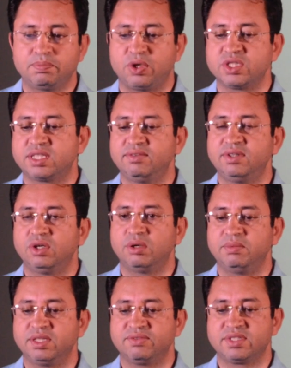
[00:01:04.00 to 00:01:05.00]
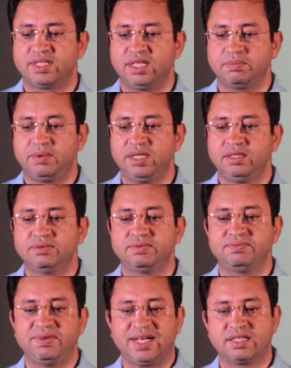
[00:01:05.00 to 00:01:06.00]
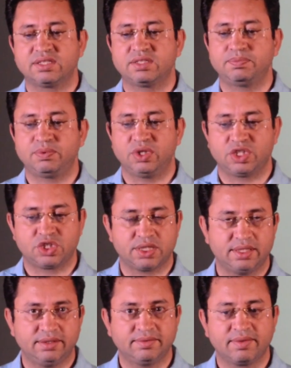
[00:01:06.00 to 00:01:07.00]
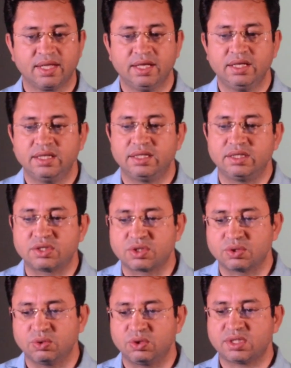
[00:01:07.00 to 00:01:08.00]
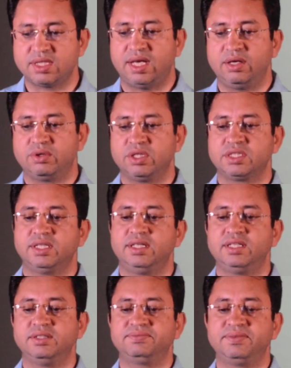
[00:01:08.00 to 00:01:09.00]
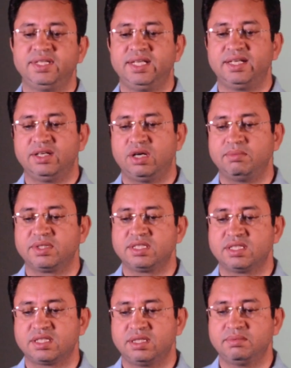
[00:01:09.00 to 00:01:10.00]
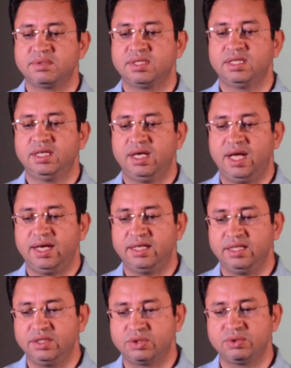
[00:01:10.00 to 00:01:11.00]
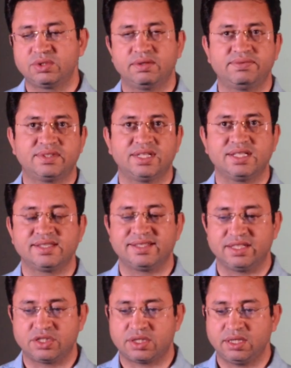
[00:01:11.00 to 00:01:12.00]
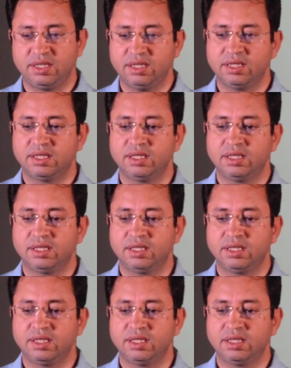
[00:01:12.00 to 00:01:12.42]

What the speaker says: positive and normative statement, factors of production, resource allocation in different economic systems, and issues of transition,